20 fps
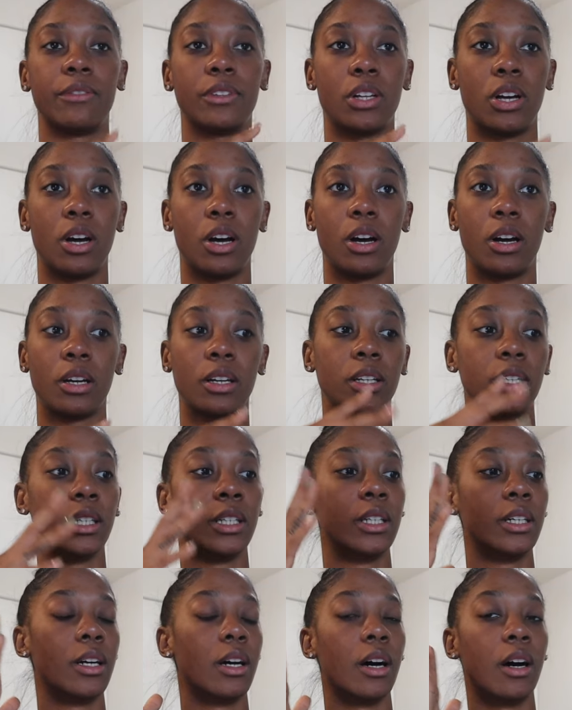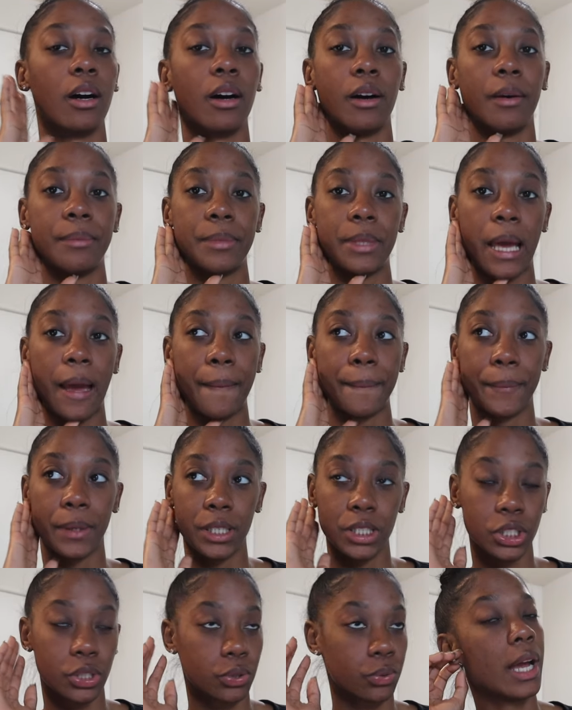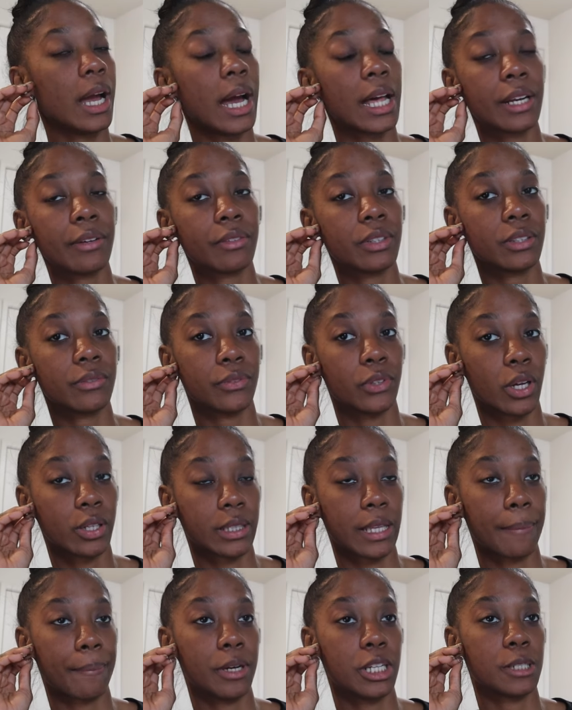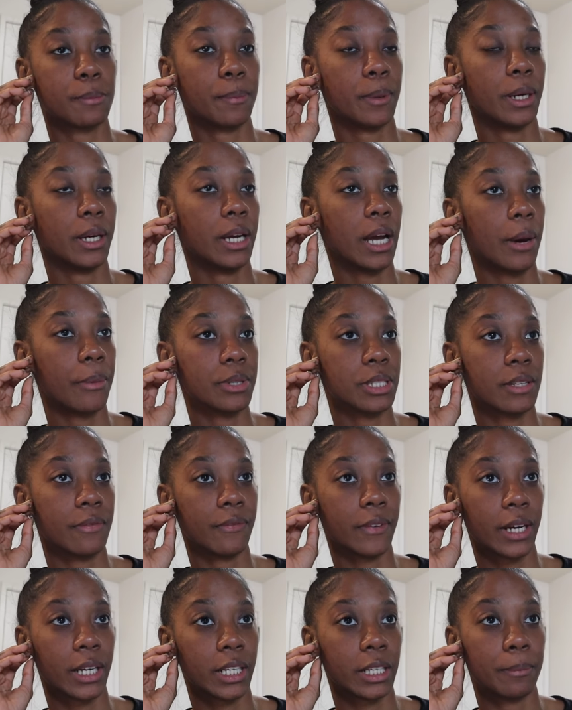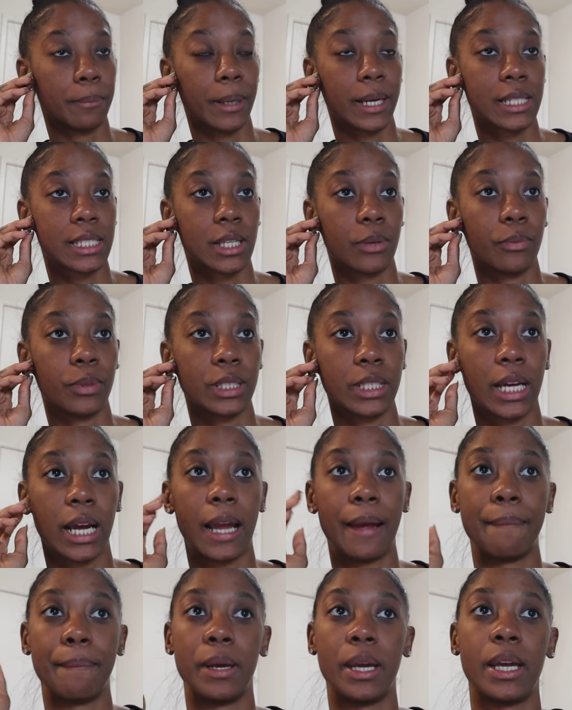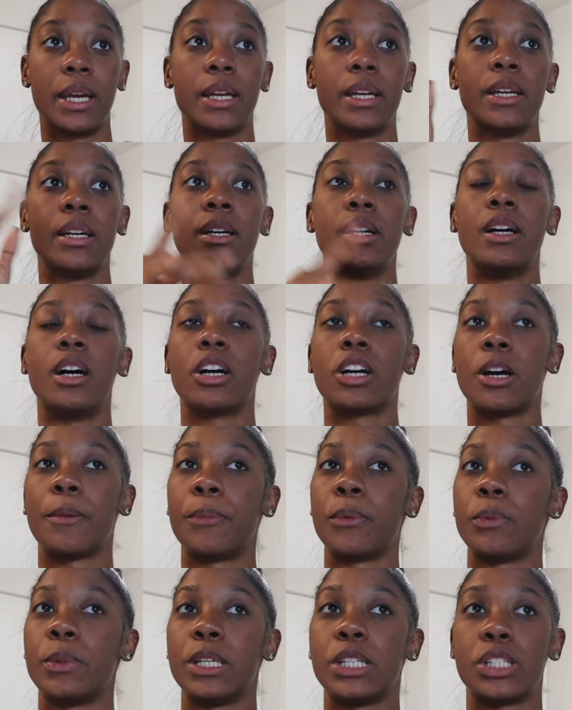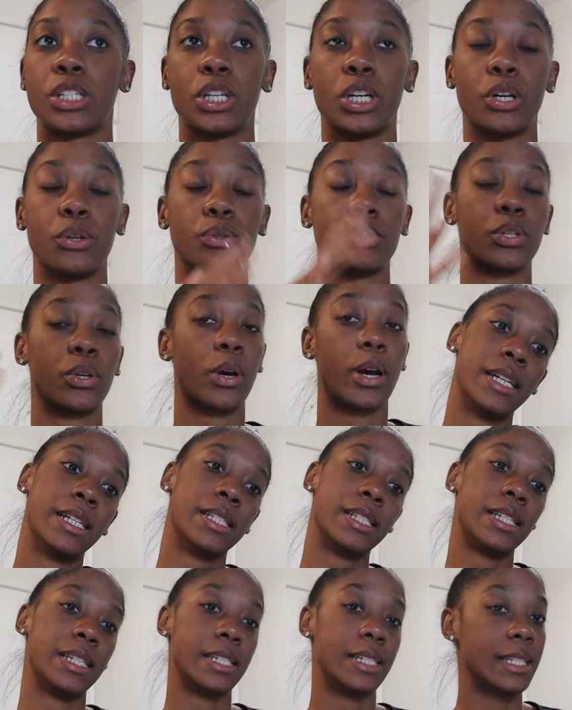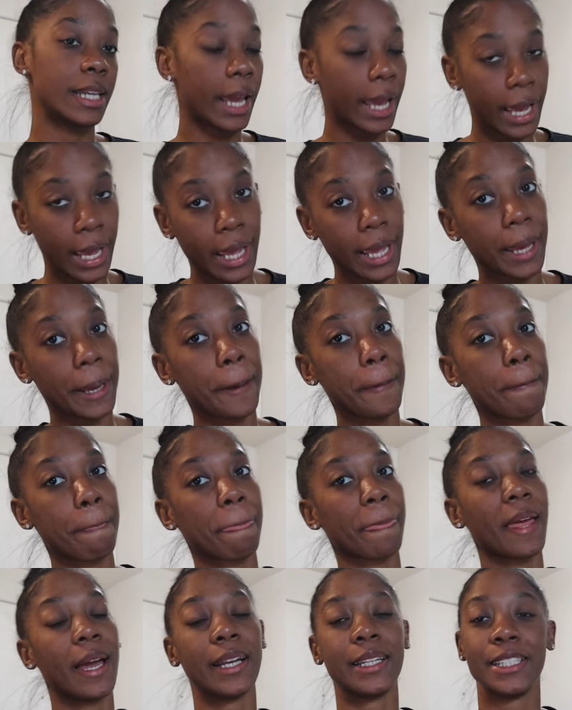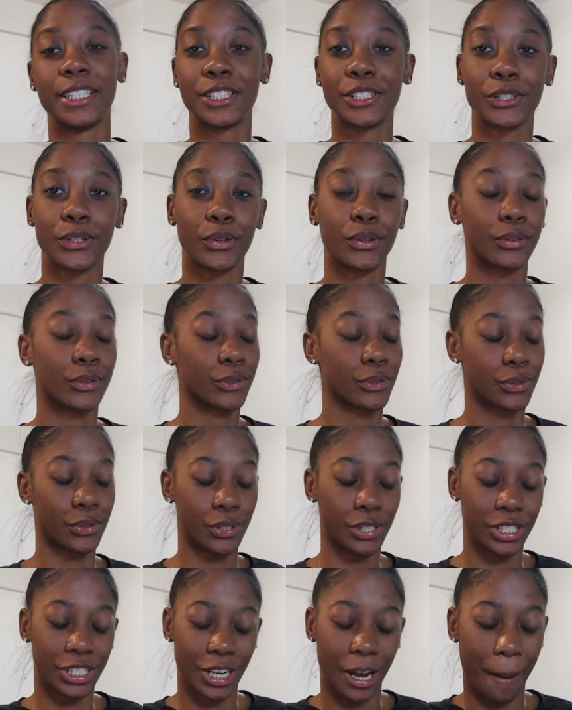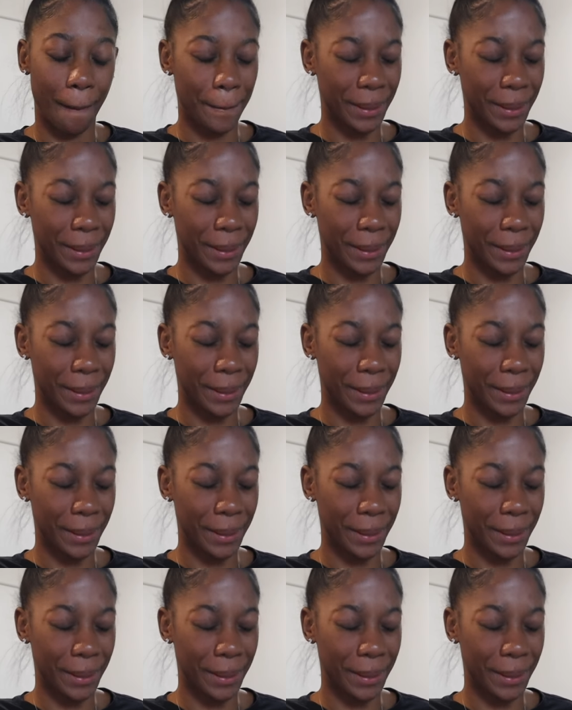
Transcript: vlog um, that much. I didn't really vlog that much, but I was invited by someone that I met a couple weeks ago. So today I need to go grocery shopping.